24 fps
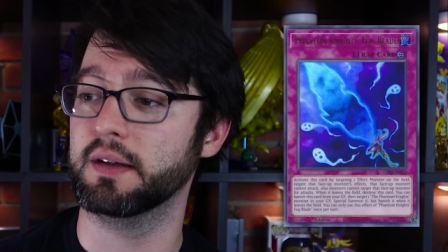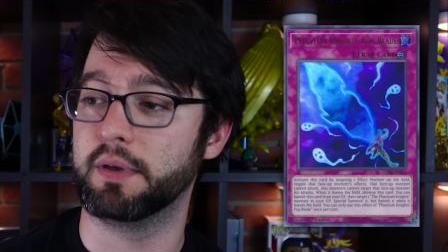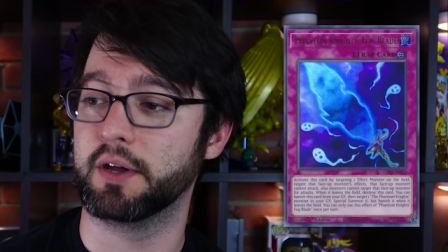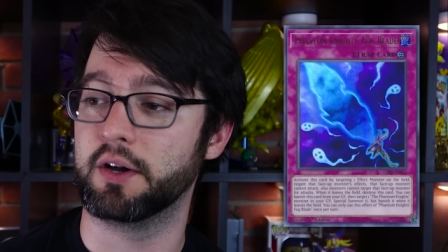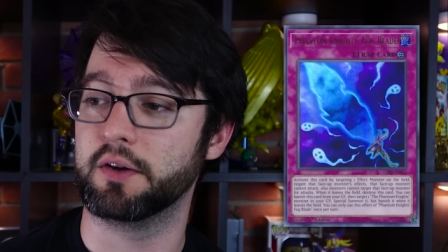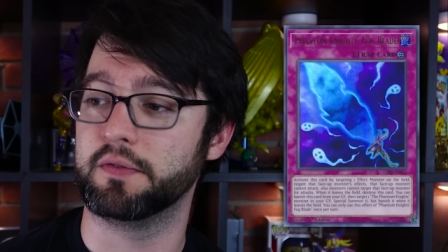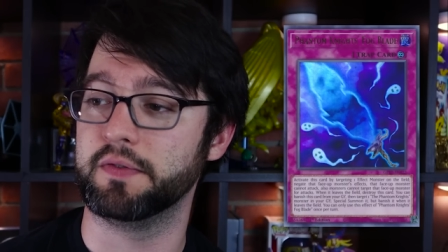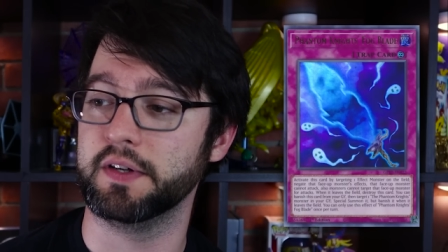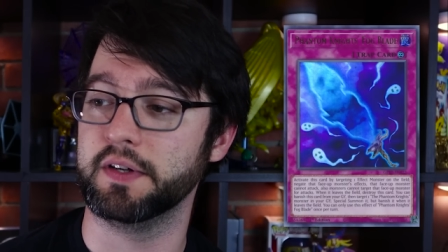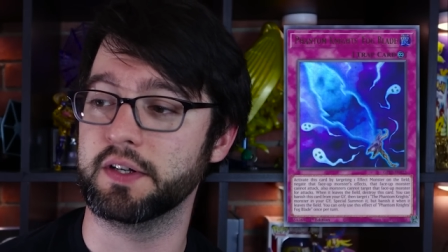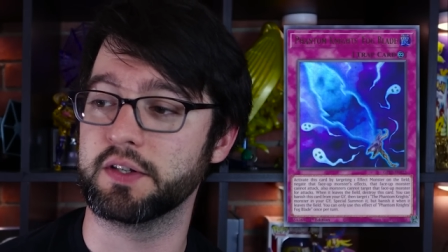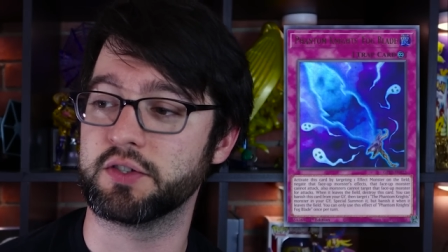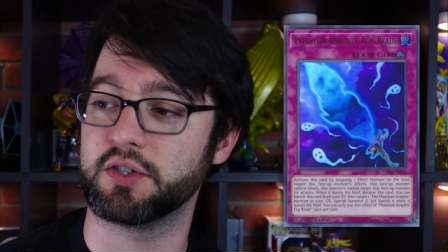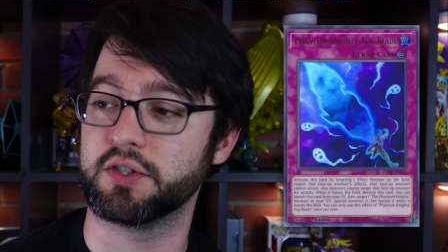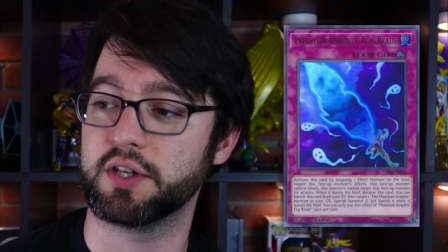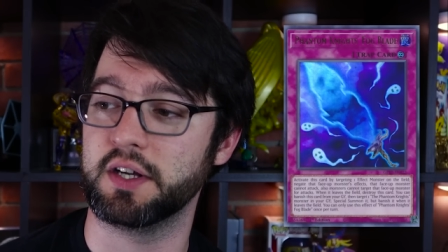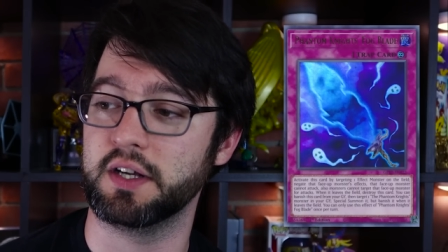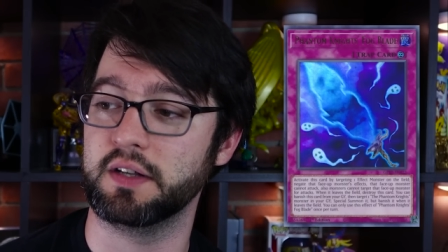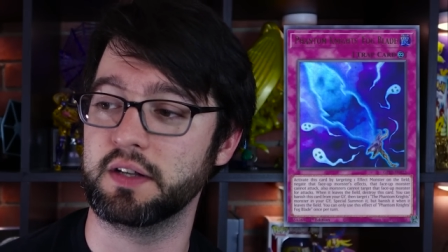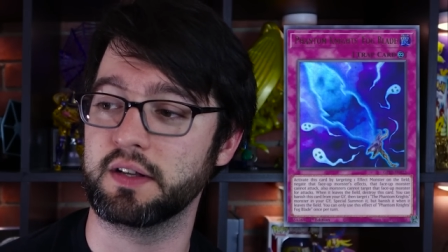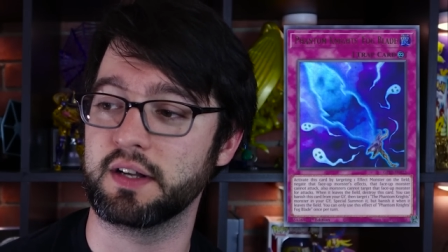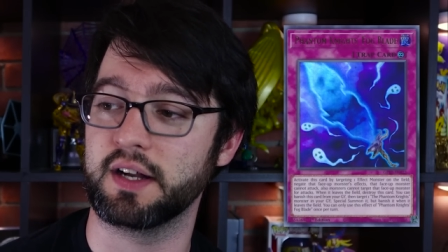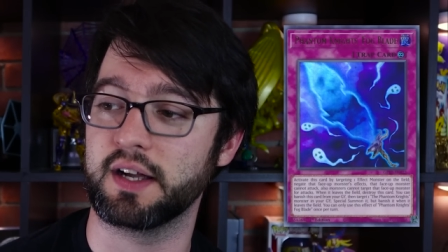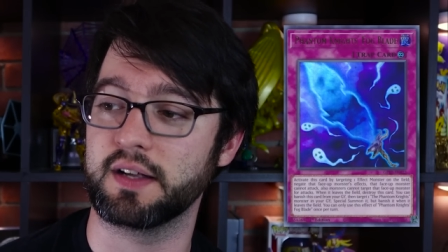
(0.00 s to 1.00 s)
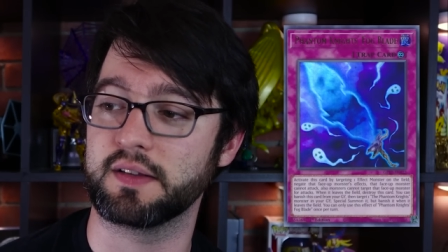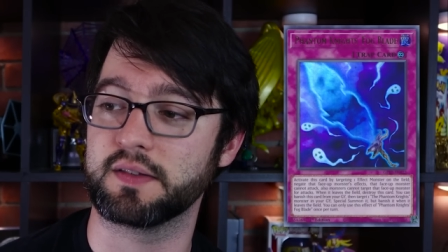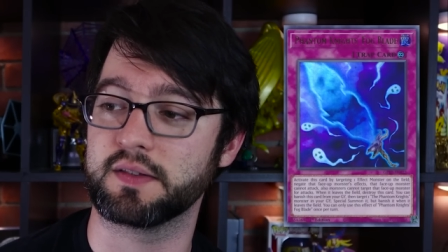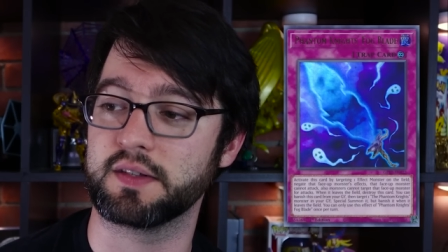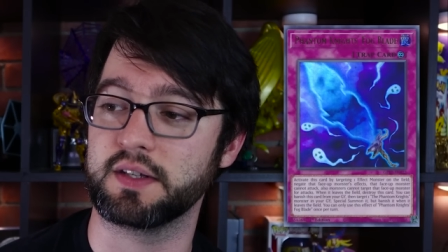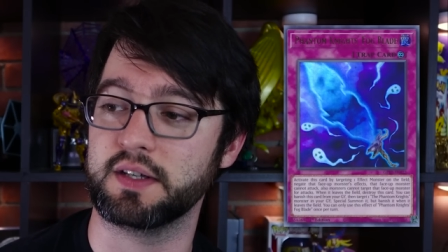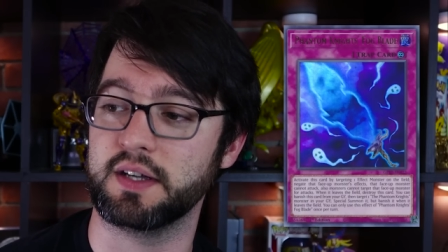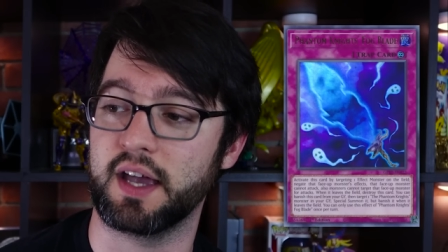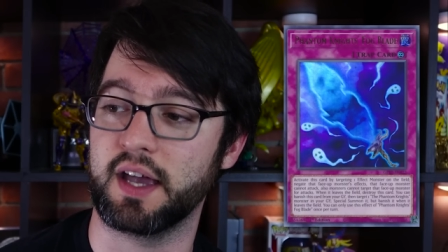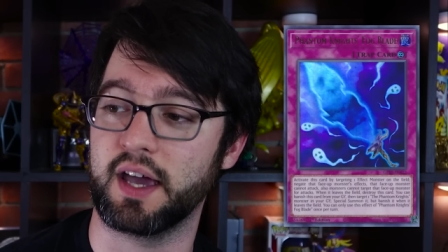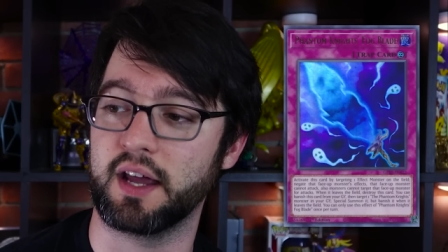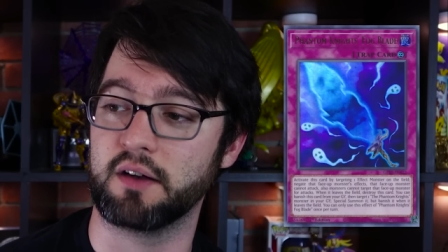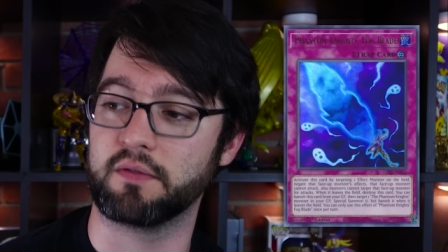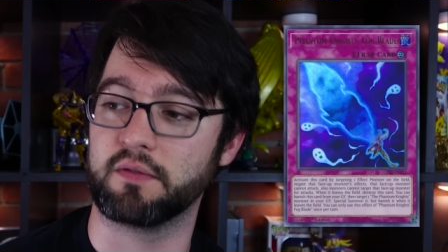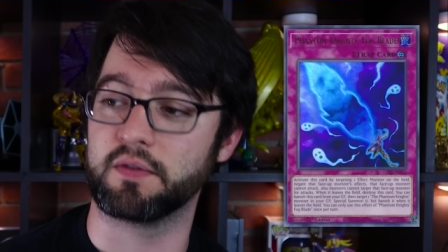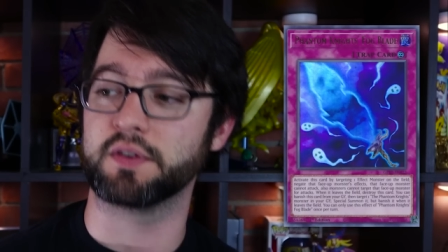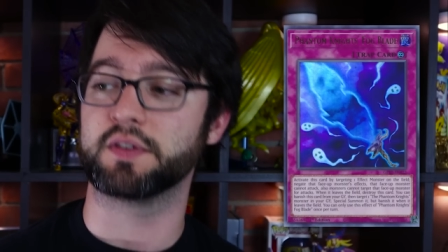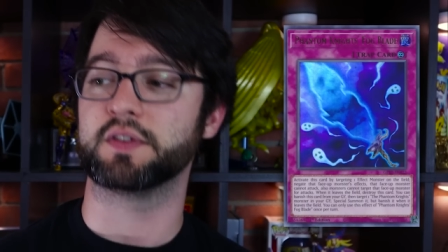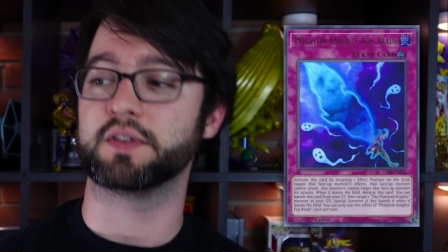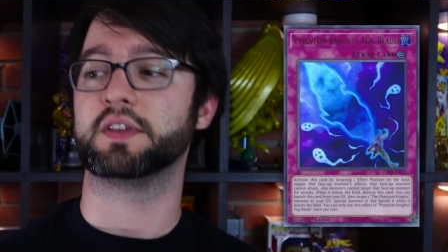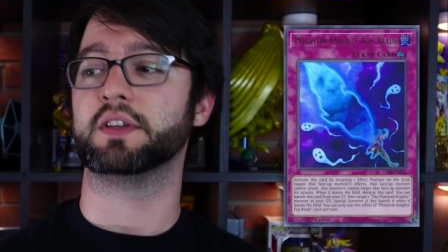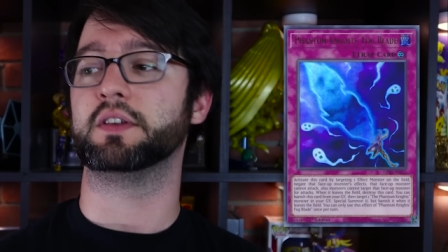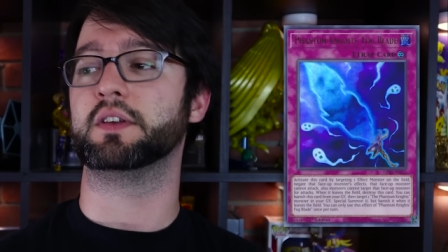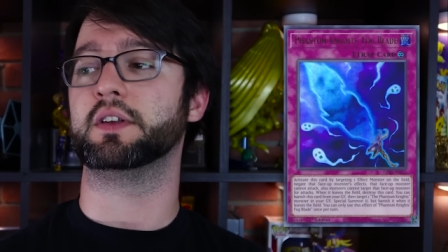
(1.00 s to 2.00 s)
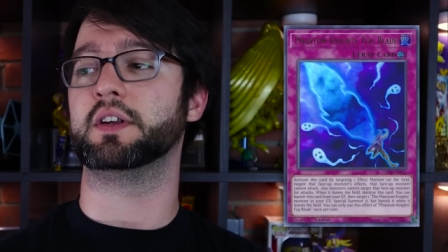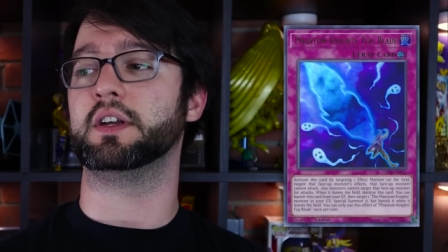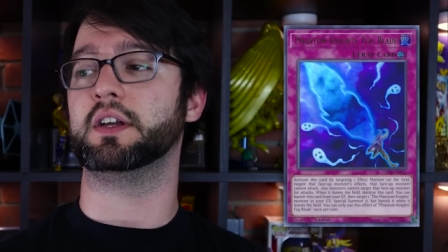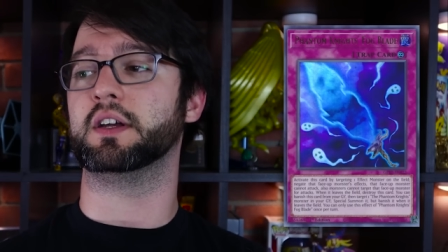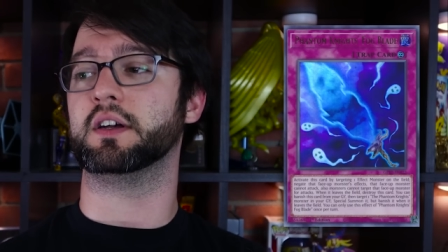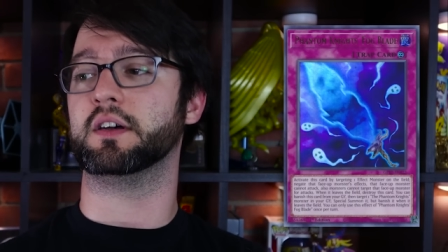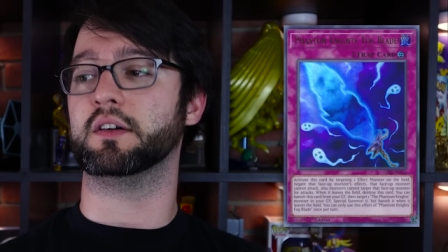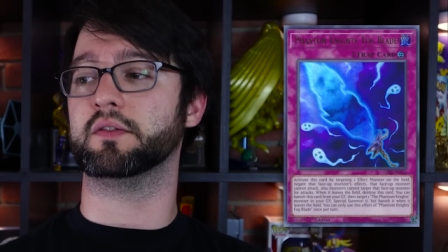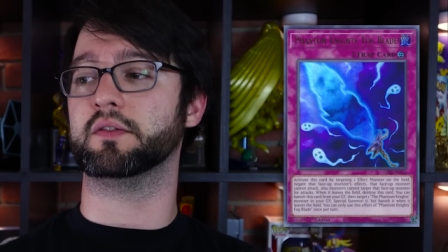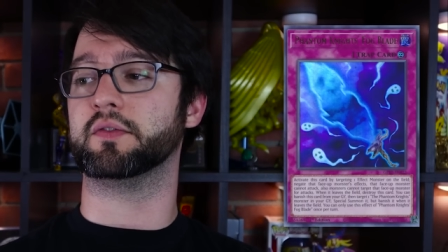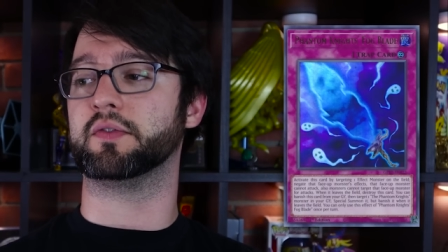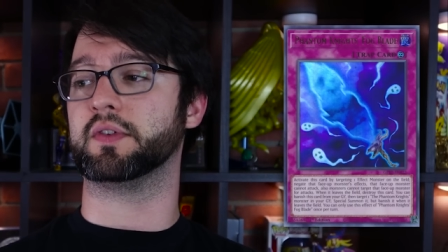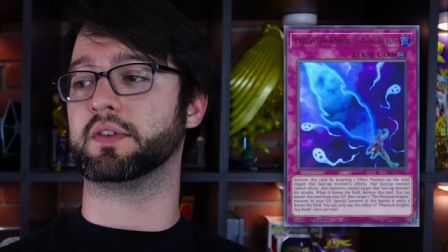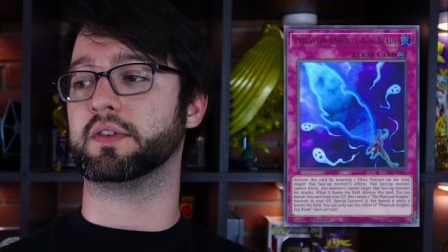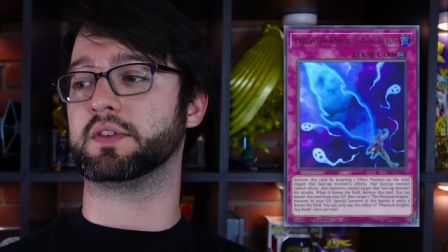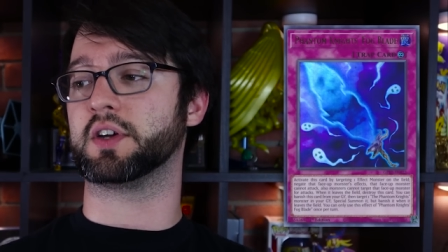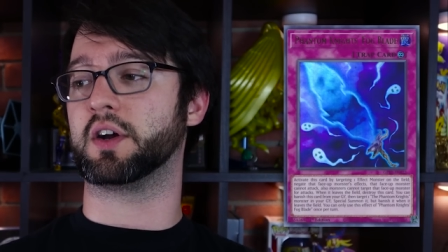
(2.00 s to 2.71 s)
better Fiendish Chain that adds the added versatility of